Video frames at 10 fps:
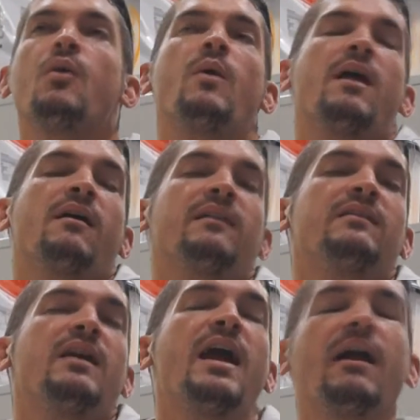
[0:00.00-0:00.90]

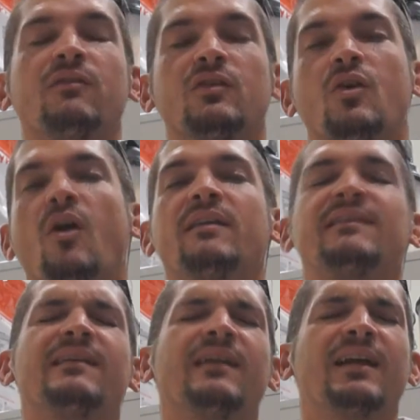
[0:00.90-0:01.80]
whereas you have to
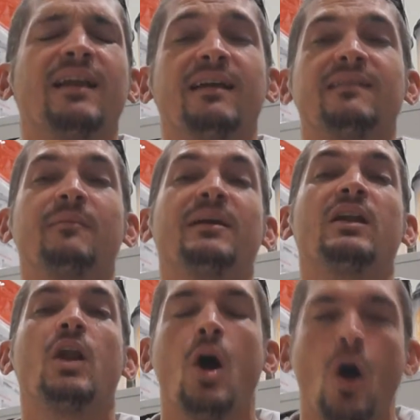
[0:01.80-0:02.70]
consider glycemic
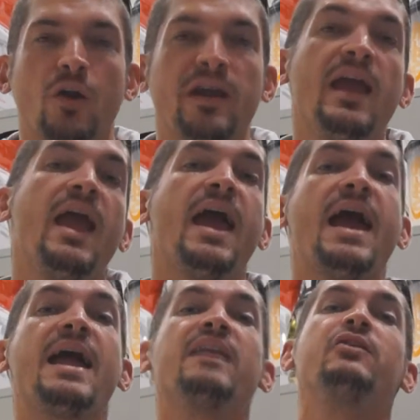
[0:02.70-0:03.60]
load
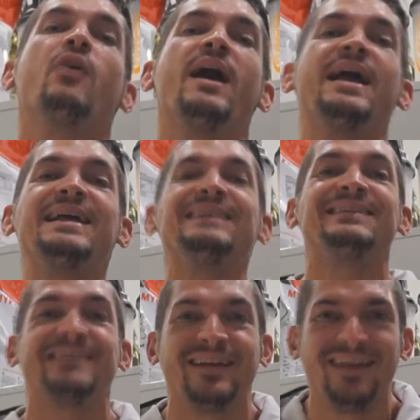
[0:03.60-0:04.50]
and your
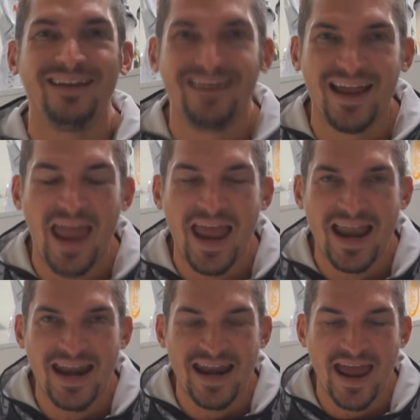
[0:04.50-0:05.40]
insulin
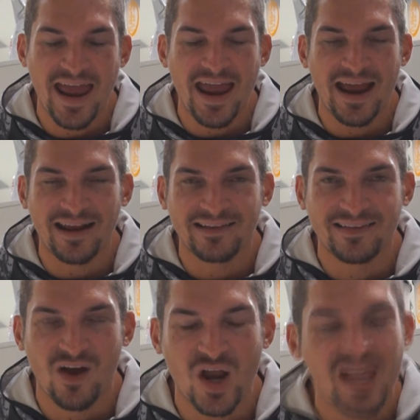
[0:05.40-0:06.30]

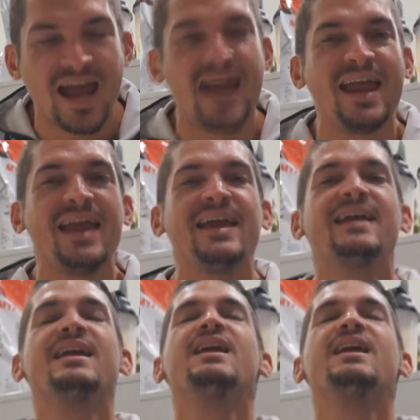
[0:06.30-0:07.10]
index, okay?